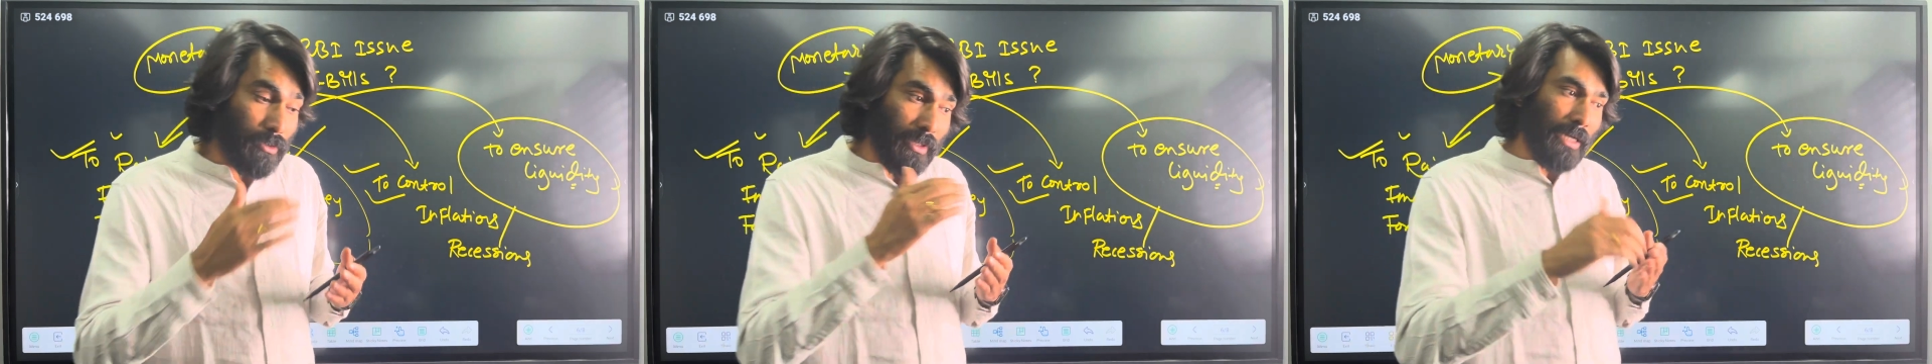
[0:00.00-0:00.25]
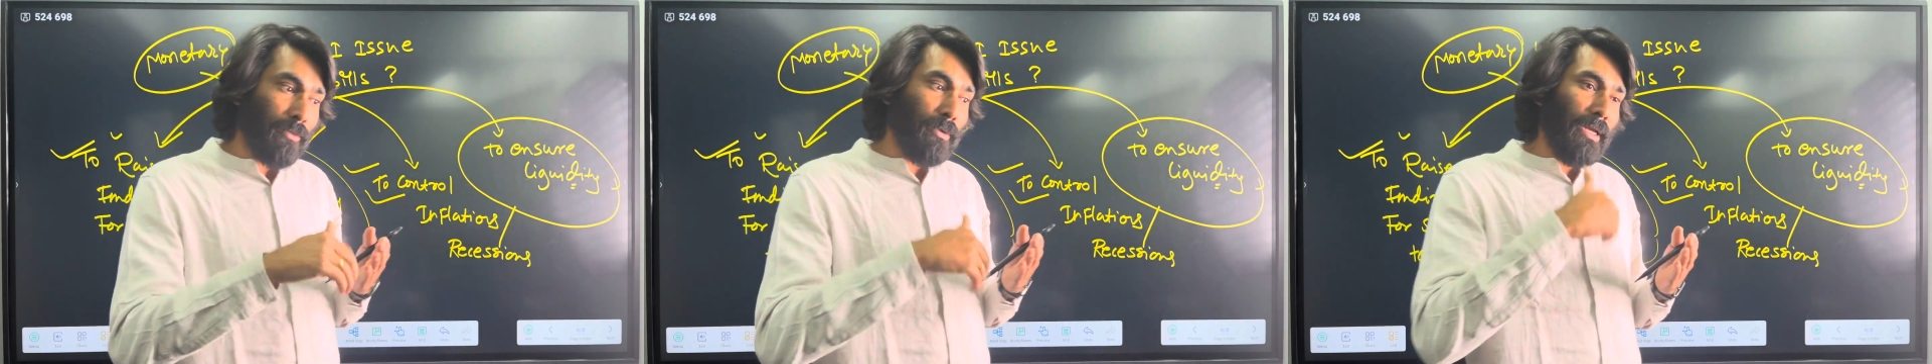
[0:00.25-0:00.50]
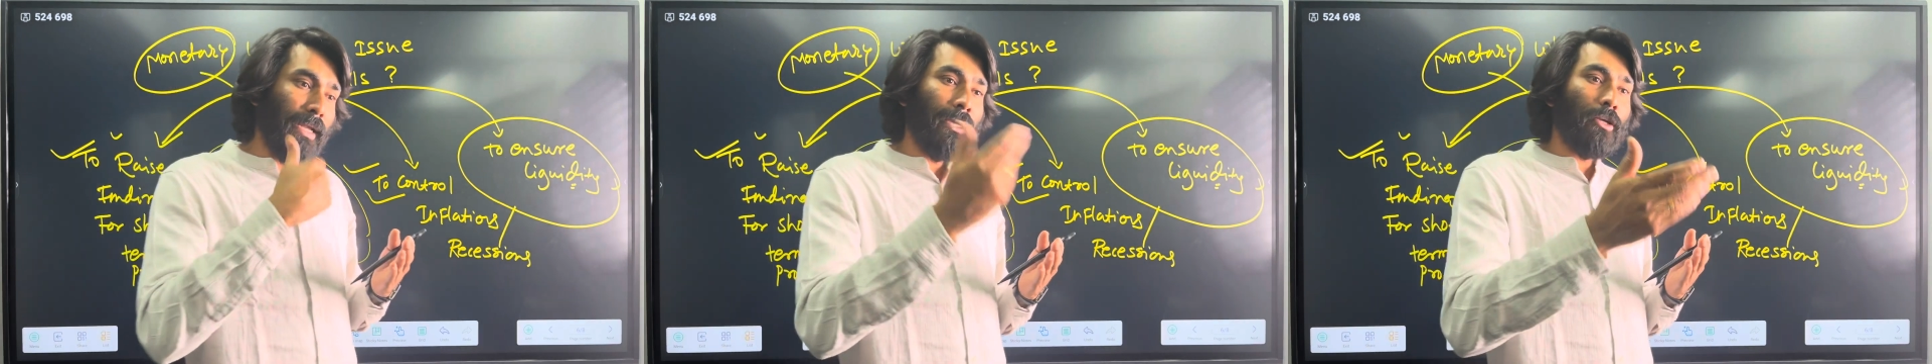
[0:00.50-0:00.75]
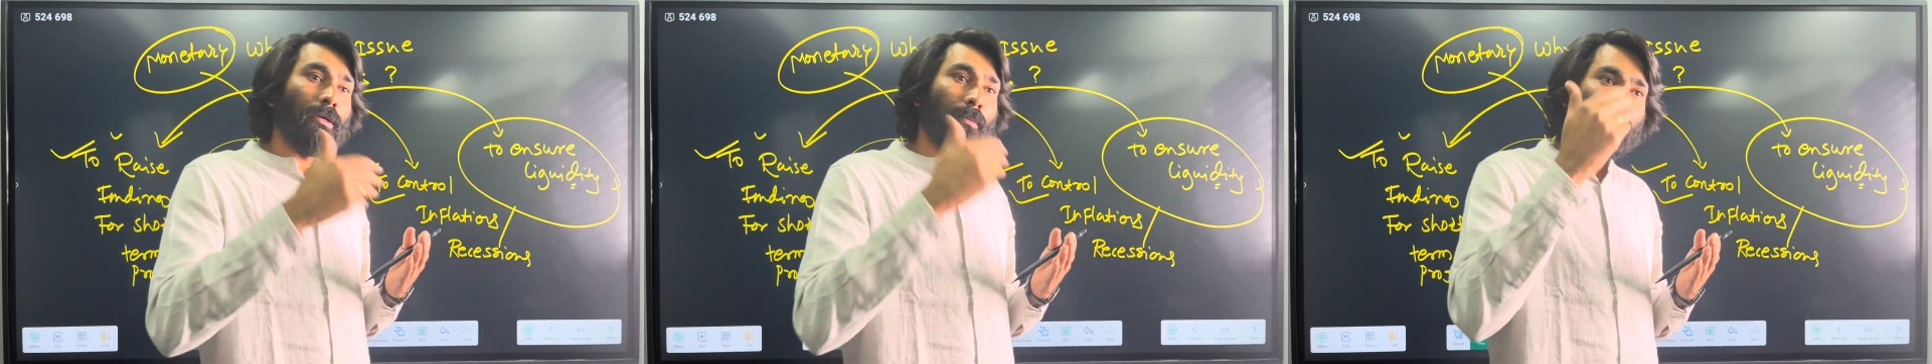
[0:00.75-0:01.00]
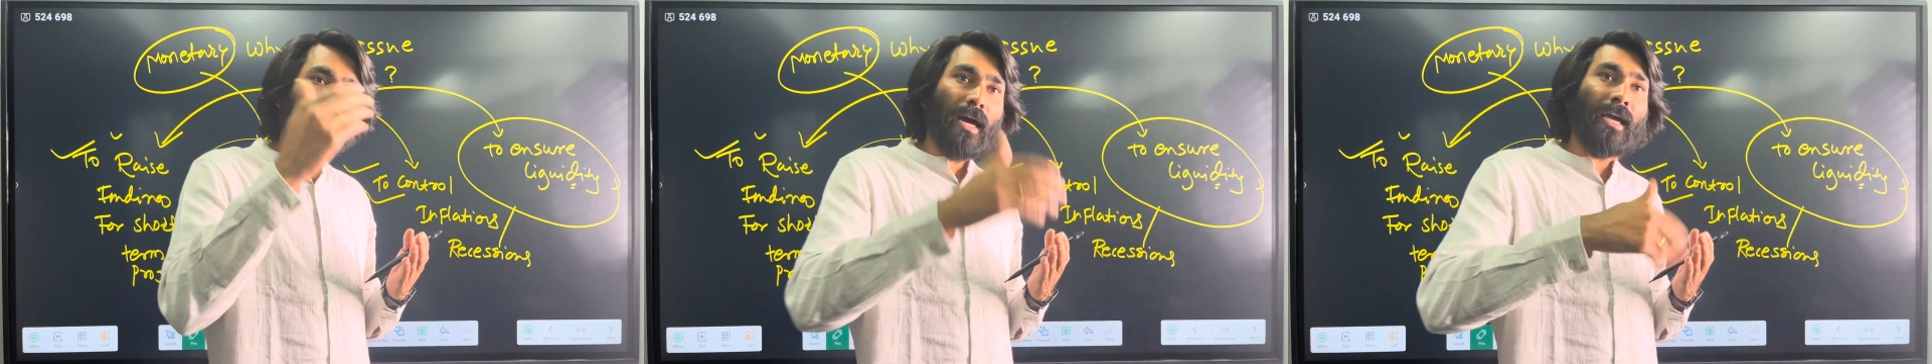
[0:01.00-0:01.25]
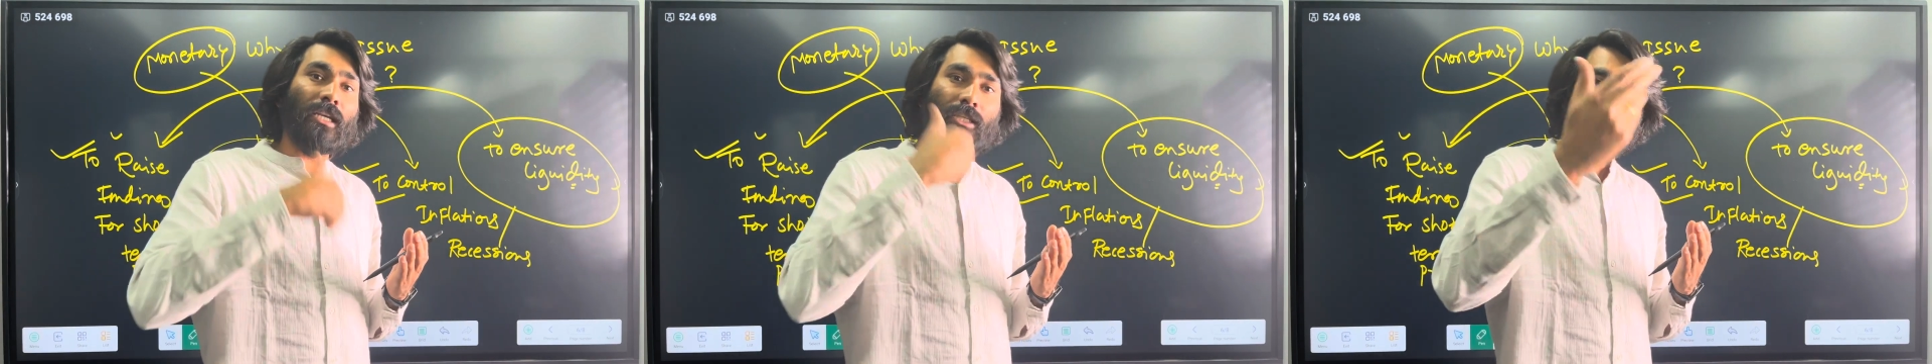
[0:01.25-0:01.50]
So that will lead to the
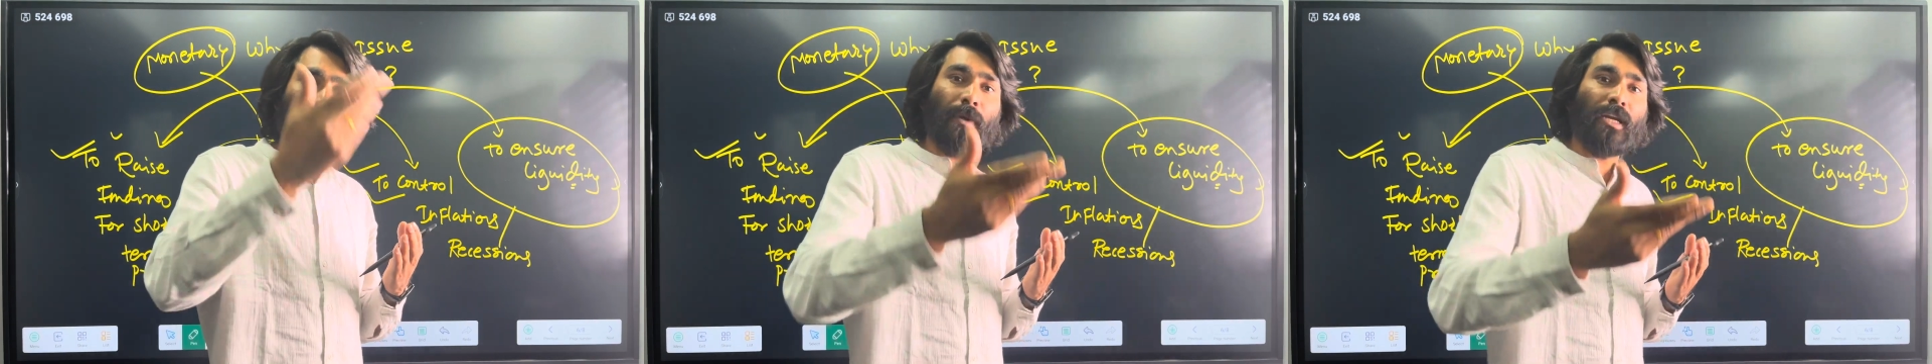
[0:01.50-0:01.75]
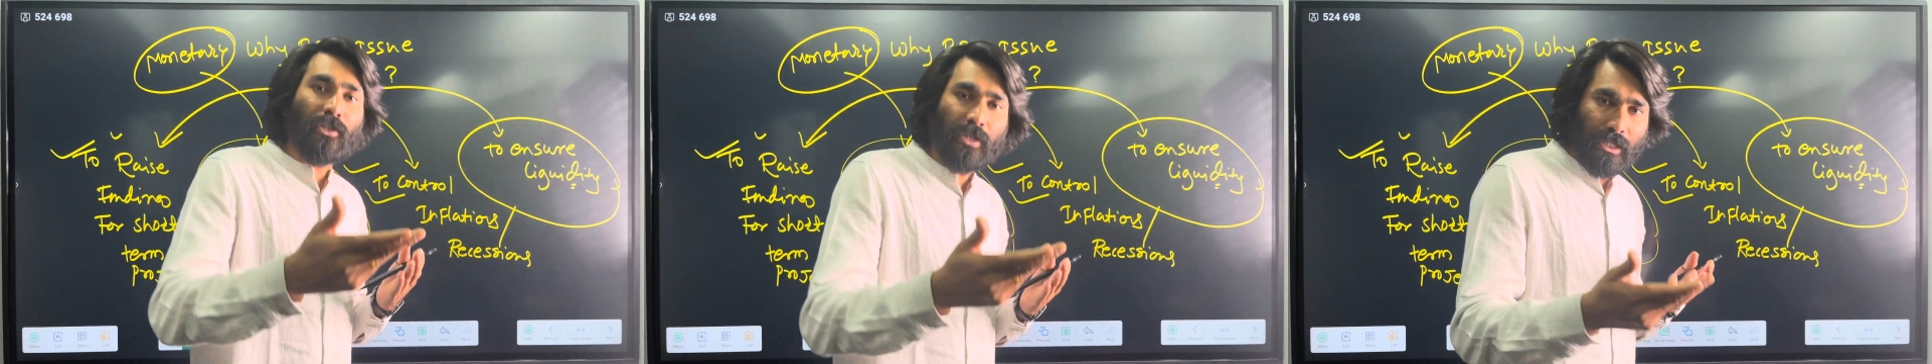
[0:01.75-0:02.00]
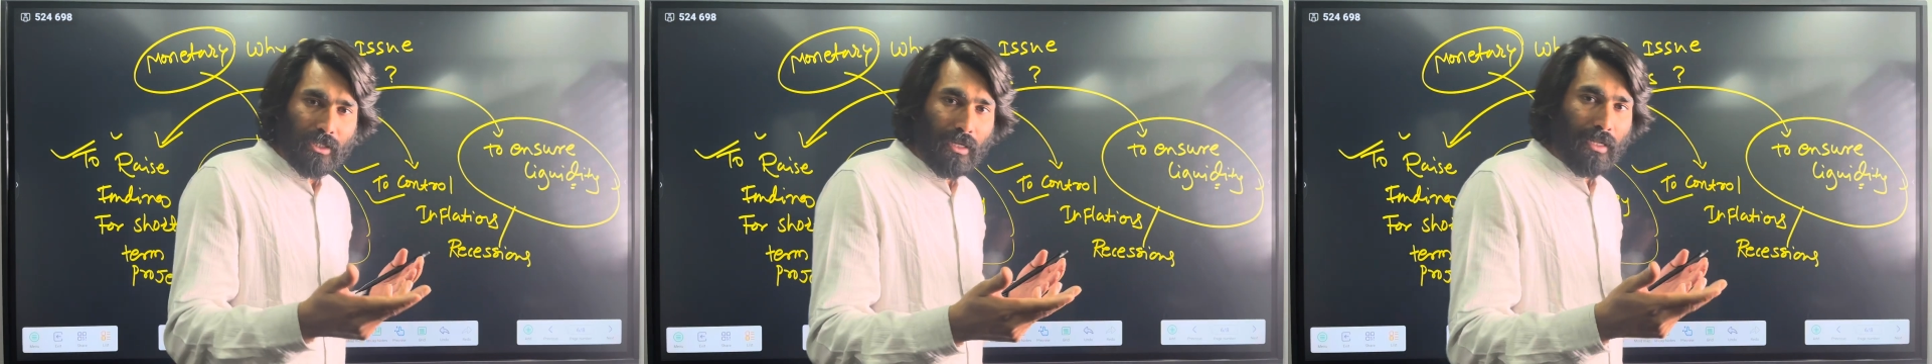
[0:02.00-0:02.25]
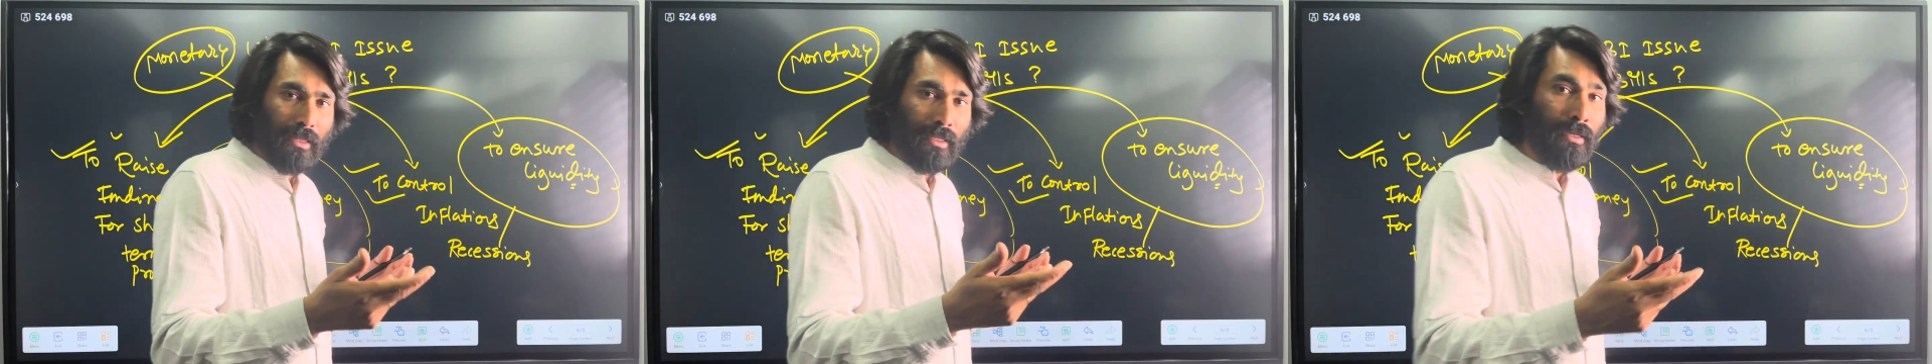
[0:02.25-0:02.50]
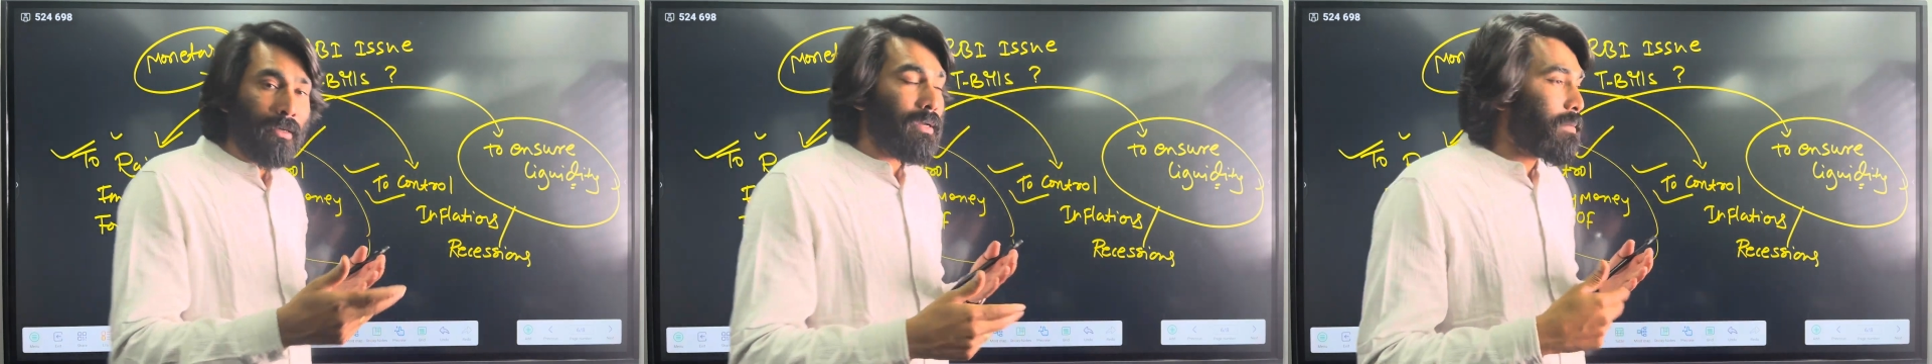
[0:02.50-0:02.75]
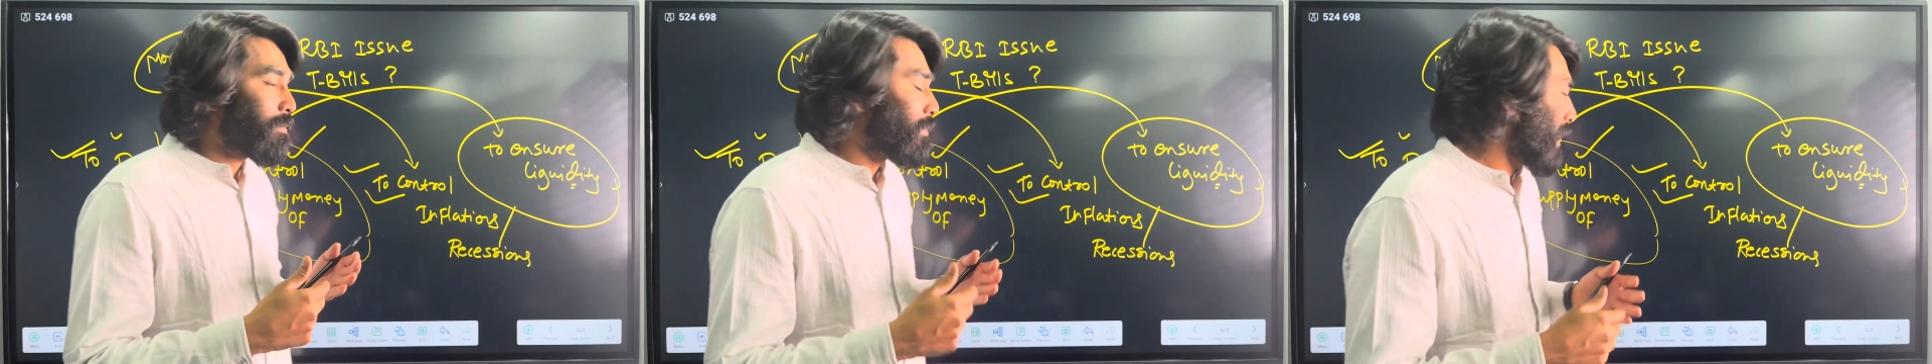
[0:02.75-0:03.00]
price appreciation in the
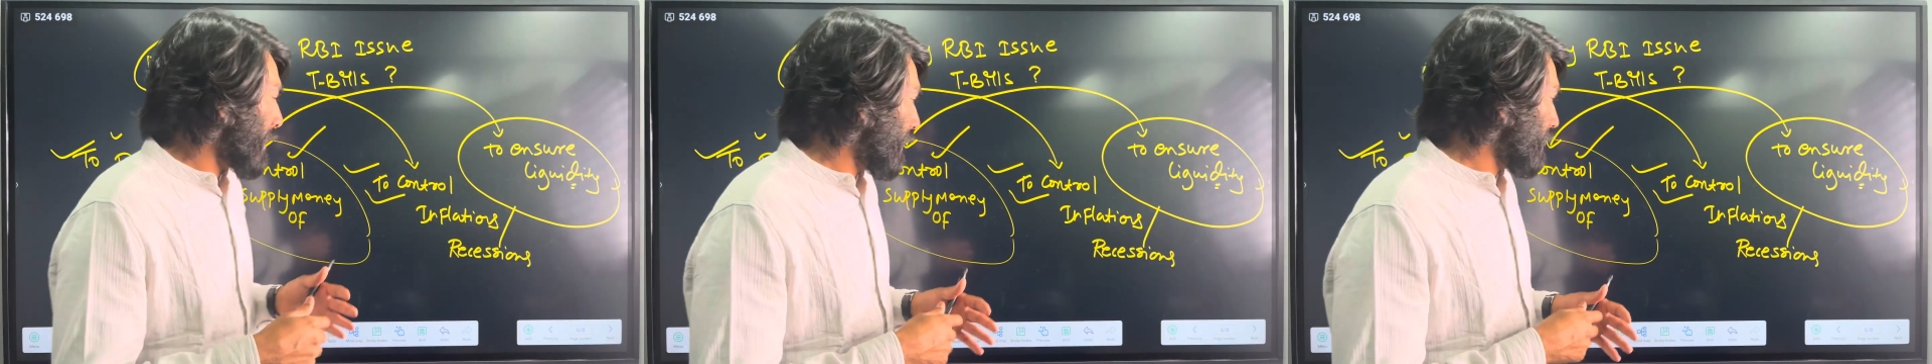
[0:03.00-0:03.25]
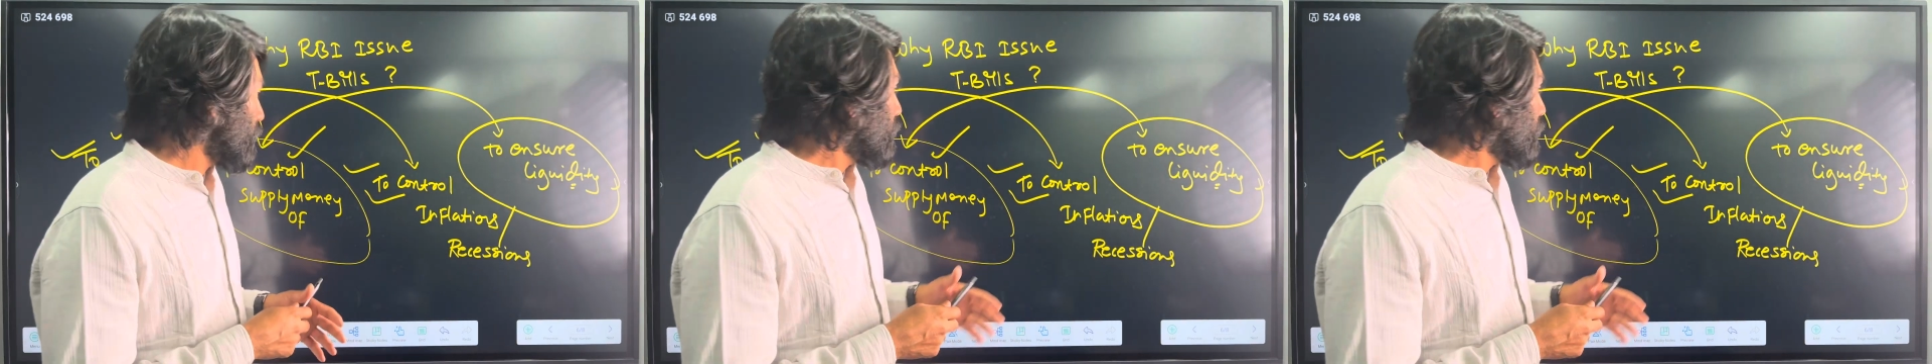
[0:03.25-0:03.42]
market.